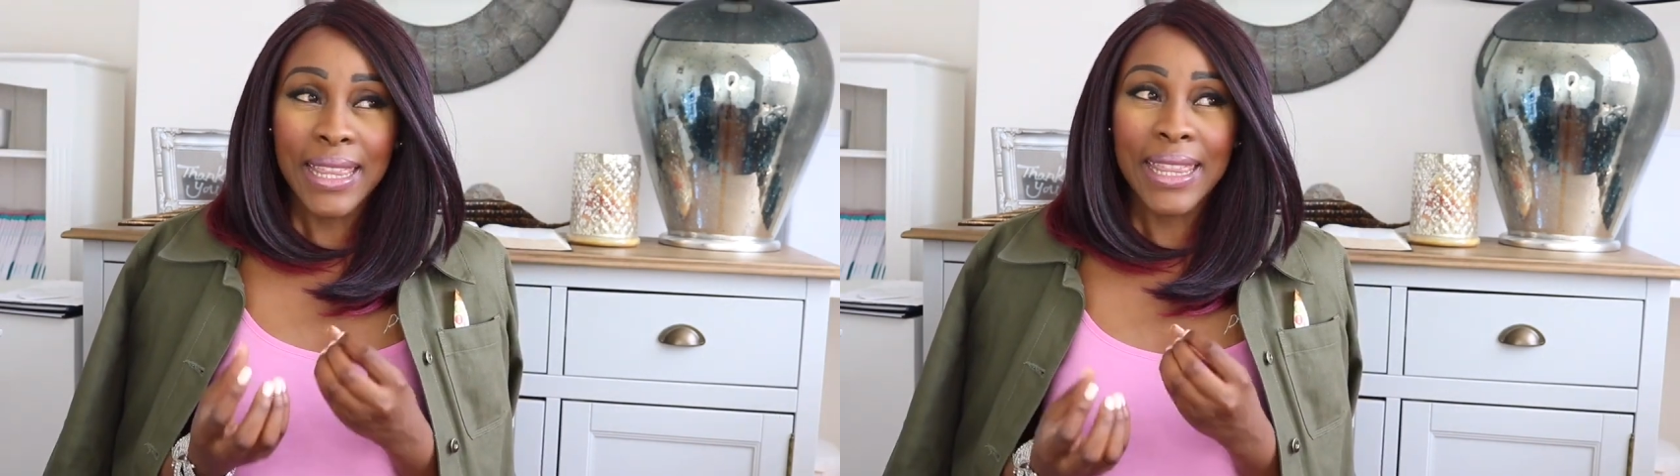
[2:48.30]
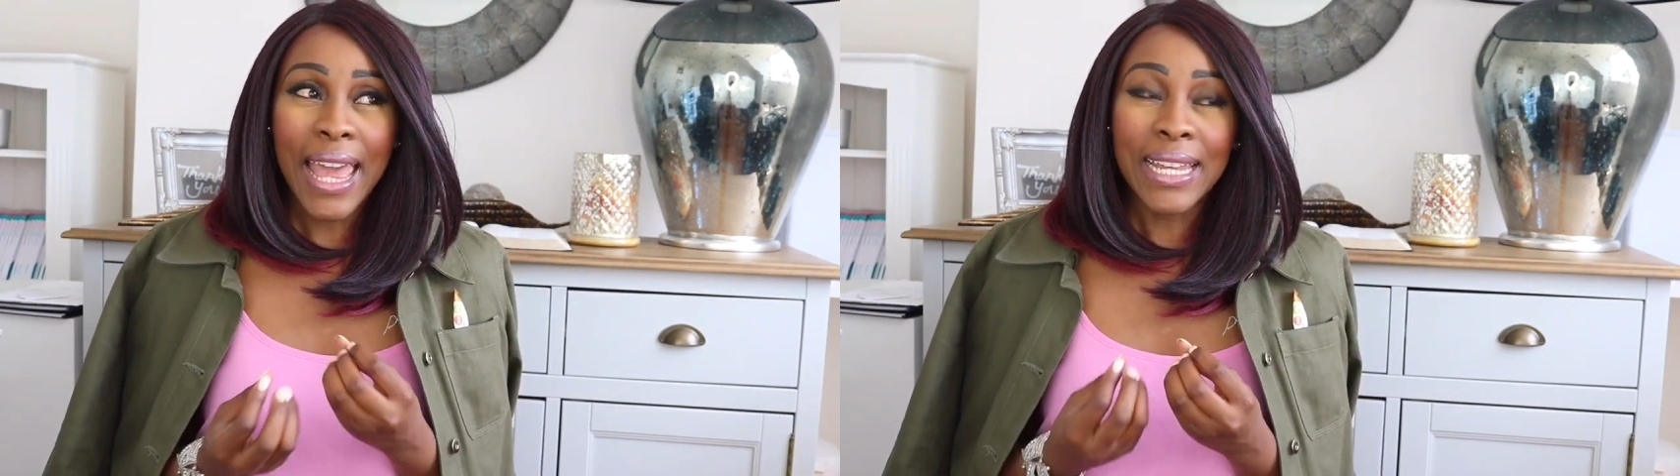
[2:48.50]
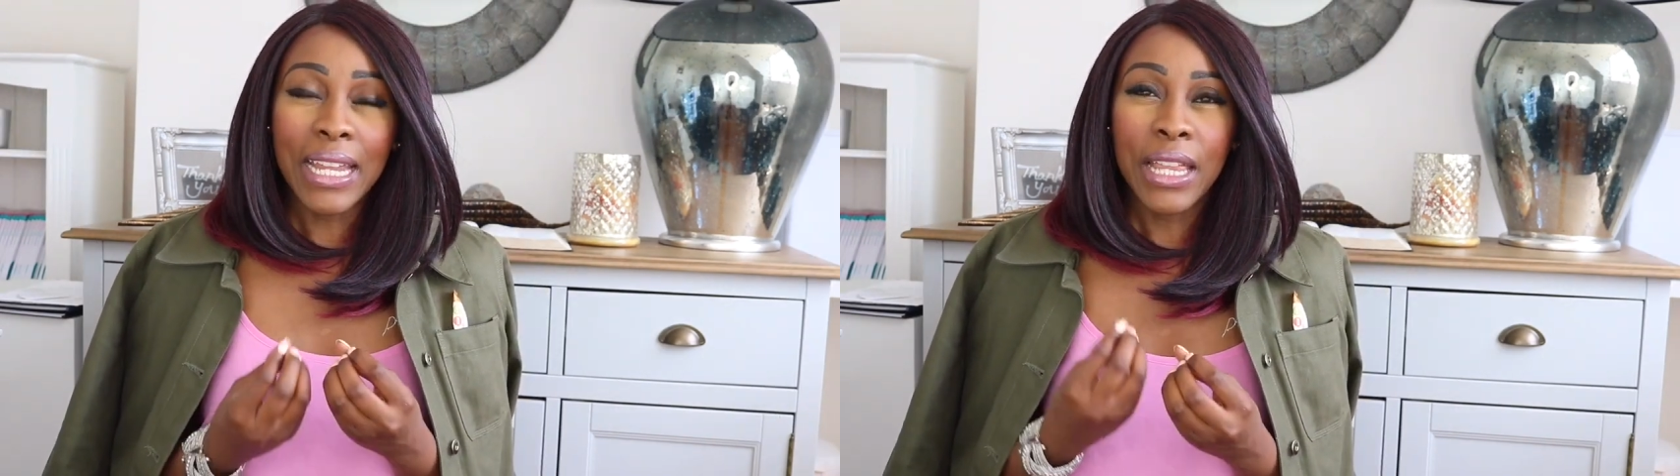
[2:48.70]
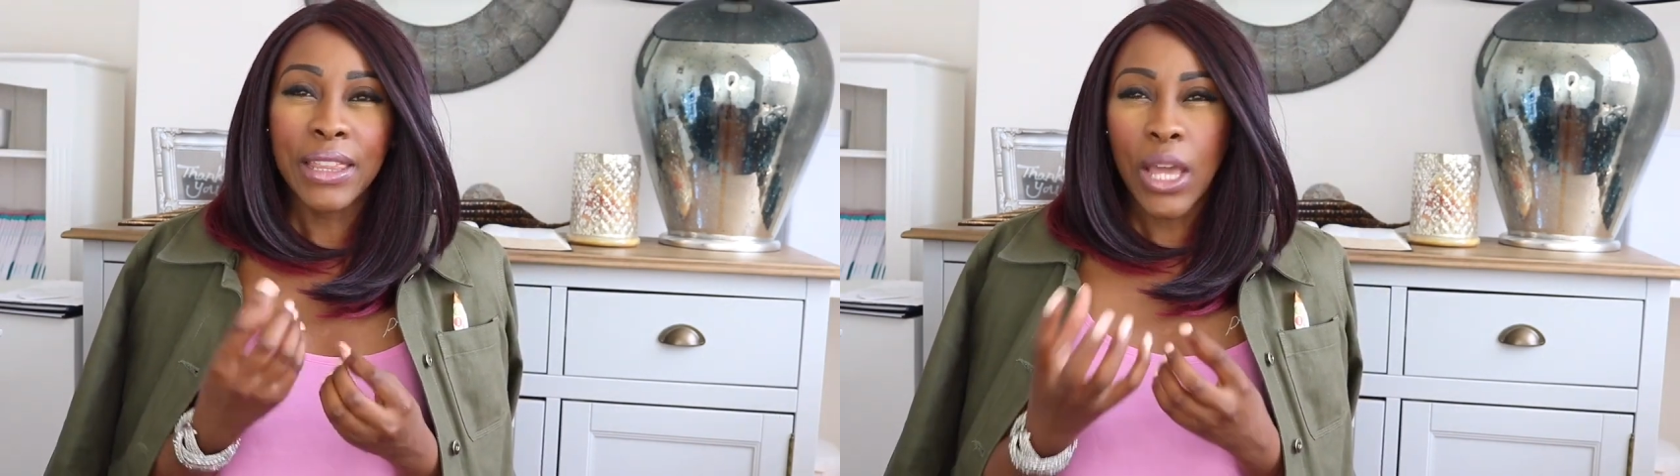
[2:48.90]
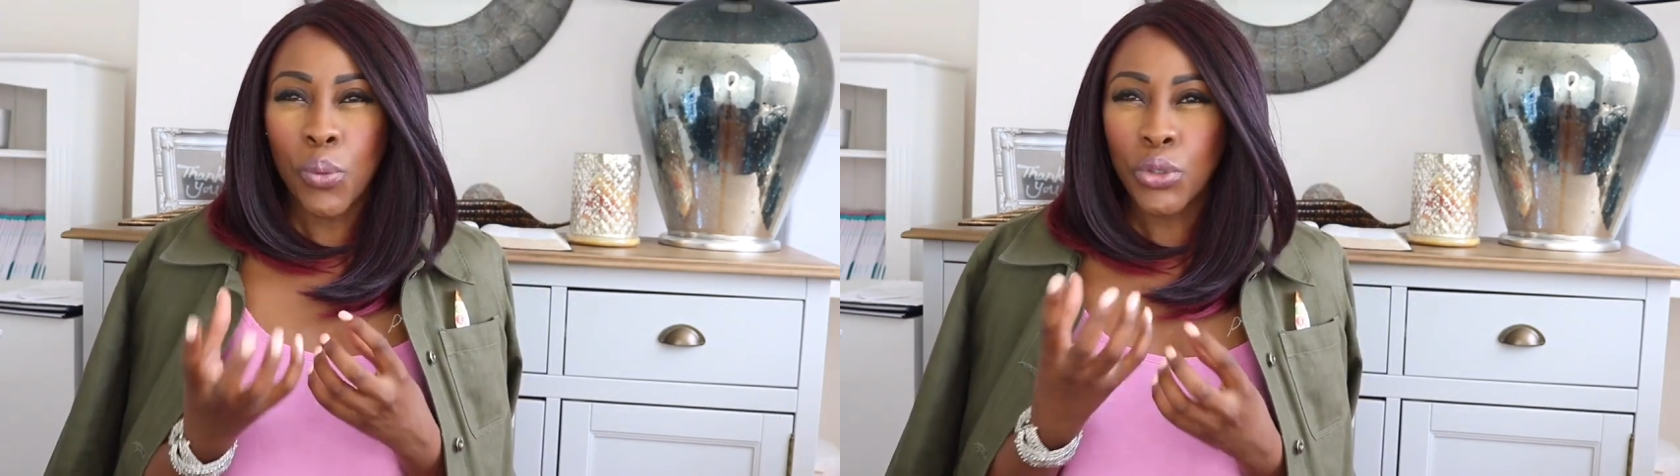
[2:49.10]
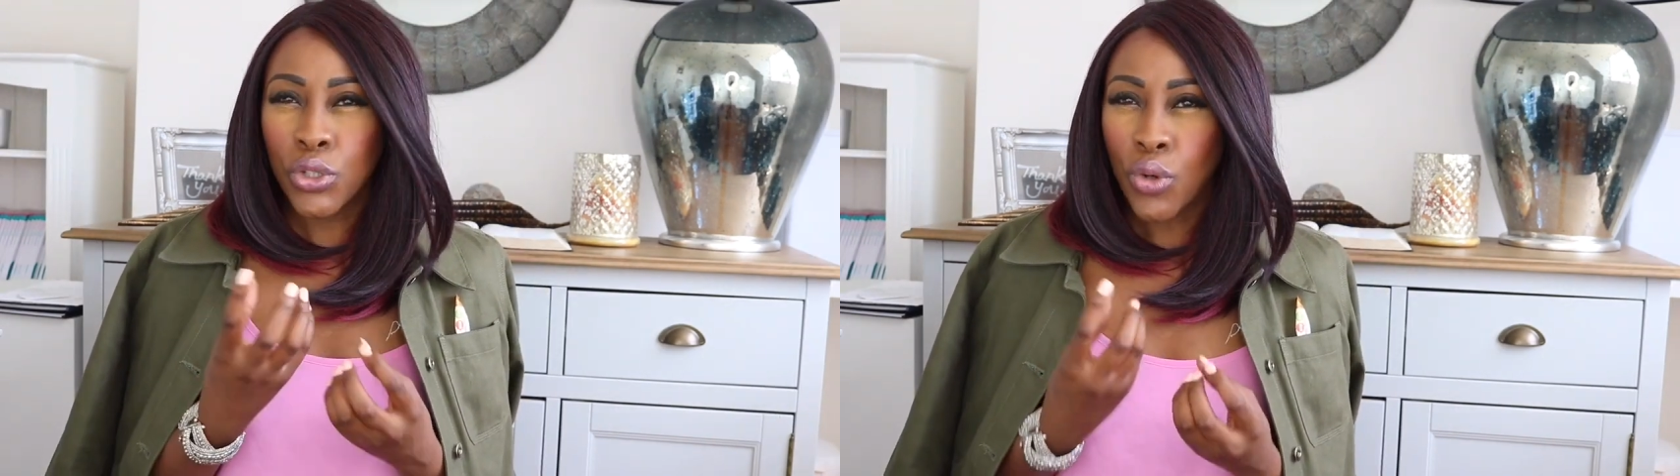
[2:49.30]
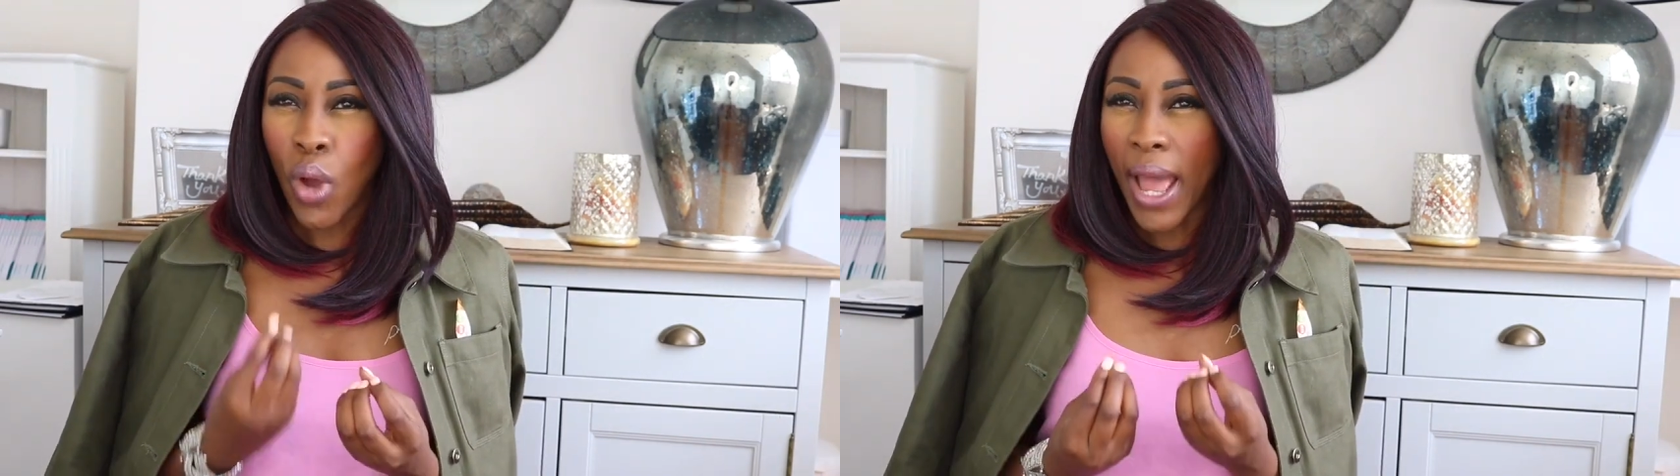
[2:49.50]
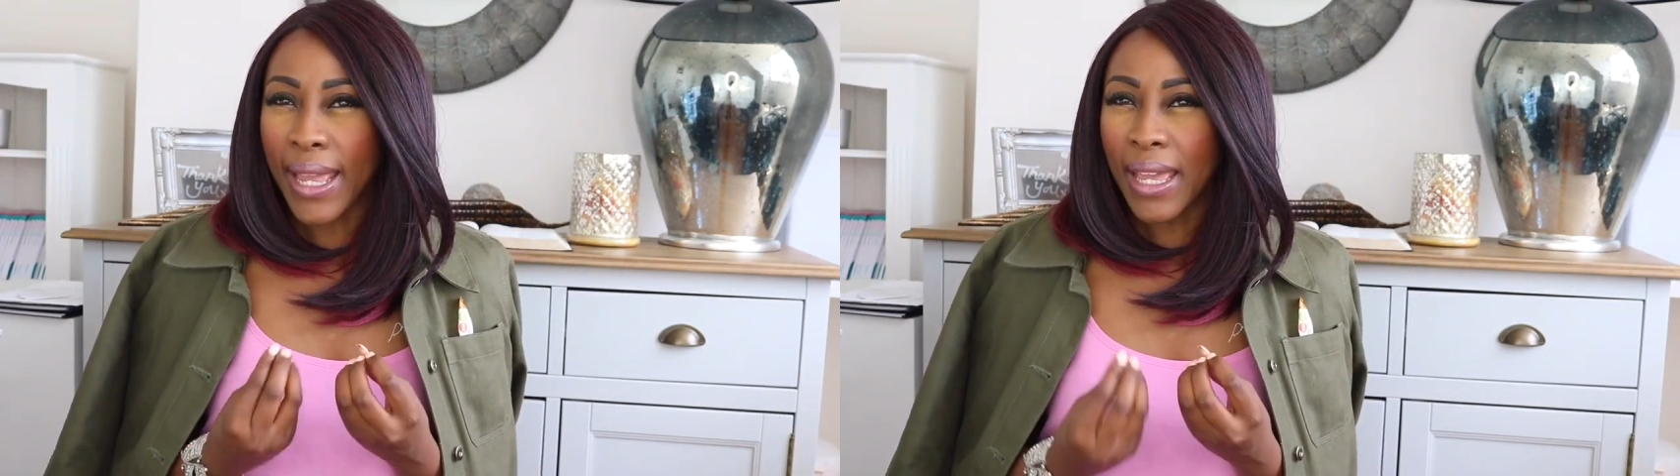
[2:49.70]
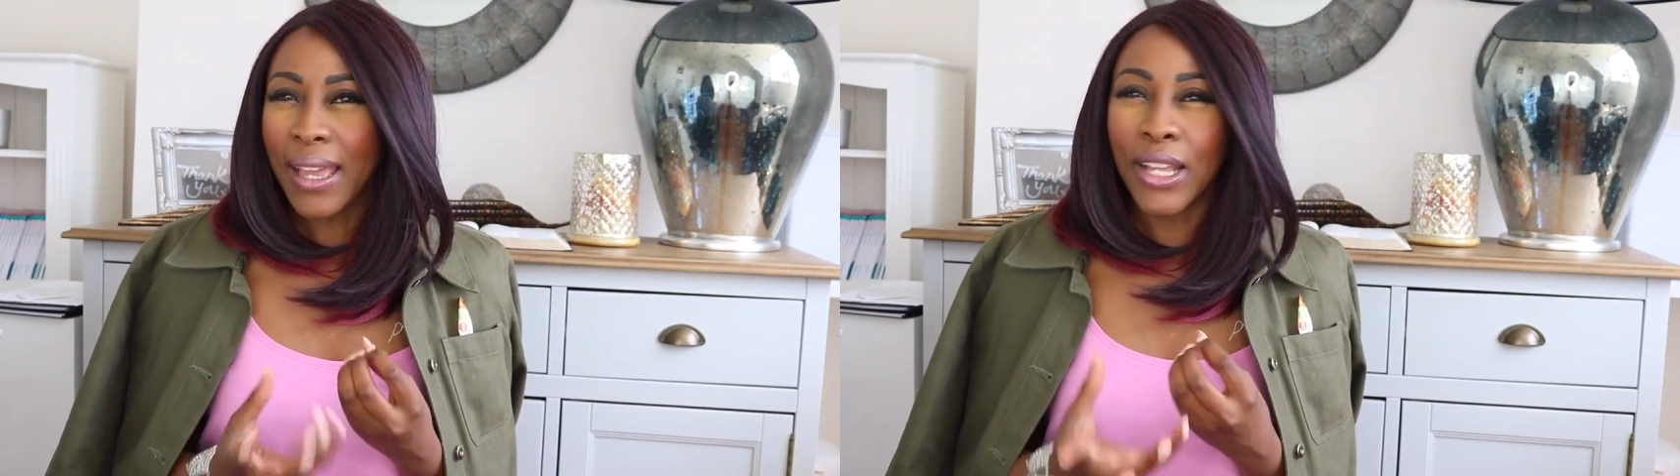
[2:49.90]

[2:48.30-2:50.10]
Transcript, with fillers: then they will try